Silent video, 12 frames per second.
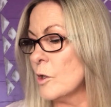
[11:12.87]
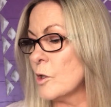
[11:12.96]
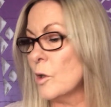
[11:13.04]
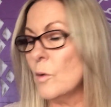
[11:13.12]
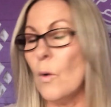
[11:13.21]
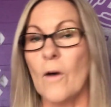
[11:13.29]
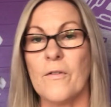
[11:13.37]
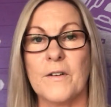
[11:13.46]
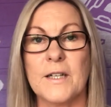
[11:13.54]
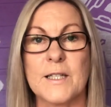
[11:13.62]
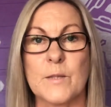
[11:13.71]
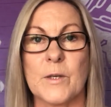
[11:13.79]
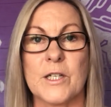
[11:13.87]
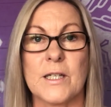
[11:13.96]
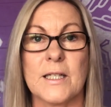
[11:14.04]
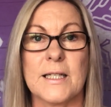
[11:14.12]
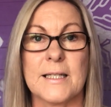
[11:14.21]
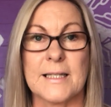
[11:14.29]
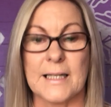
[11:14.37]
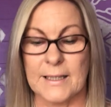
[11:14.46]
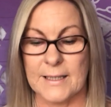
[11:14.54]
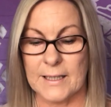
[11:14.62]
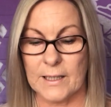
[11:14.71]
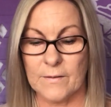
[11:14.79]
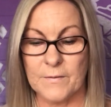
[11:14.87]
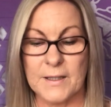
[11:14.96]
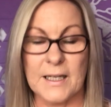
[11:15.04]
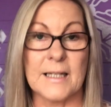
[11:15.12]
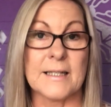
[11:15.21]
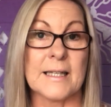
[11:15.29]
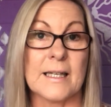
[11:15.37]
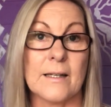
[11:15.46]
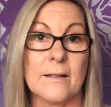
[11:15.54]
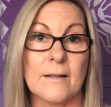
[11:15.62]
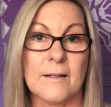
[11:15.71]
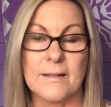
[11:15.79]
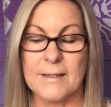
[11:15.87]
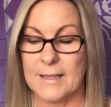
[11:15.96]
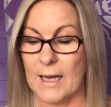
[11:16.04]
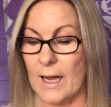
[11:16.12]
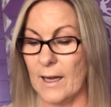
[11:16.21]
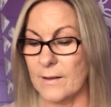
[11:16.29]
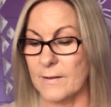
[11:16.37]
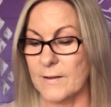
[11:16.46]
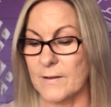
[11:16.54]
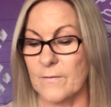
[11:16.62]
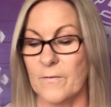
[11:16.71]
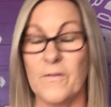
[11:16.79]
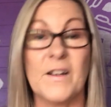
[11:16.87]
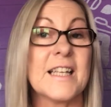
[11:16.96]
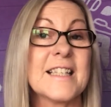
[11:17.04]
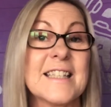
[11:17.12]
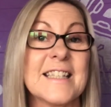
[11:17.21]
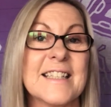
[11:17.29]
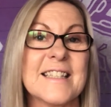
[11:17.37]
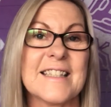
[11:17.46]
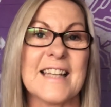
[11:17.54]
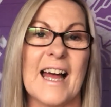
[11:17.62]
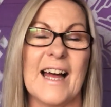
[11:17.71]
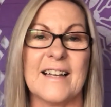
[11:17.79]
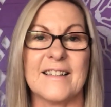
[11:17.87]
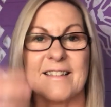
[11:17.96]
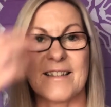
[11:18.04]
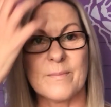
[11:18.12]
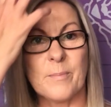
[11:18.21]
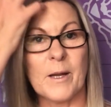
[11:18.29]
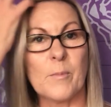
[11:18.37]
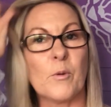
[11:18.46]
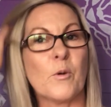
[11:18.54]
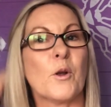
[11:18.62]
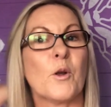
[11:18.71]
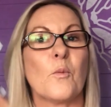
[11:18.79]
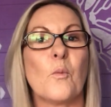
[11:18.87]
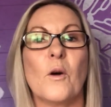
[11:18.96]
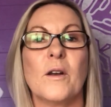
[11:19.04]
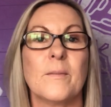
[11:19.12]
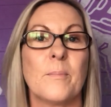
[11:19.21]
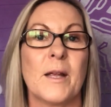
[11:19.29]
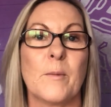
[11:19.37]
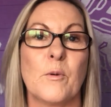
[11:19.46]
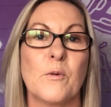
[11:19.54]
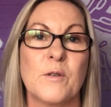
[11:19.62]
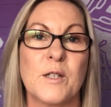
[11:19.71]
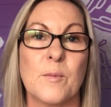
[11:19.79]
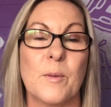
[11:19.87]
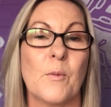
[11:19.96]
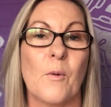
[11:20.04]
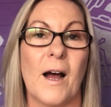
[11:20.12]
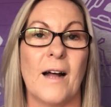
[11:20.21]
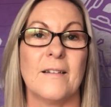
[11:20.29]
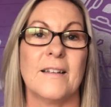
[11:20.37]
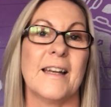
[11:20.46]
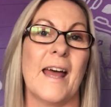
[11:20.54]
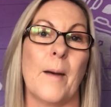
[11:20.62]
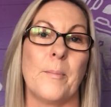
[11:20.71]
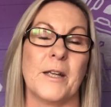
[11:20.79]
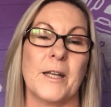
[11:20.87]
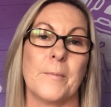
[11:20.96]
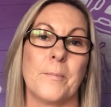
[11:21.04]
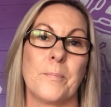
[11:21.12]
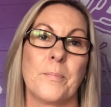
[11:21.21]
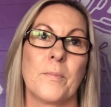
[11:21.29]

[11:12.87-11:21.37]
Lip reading: Too often, especially as sensitives, as healers, as fixers, as people who want people to be well and happy,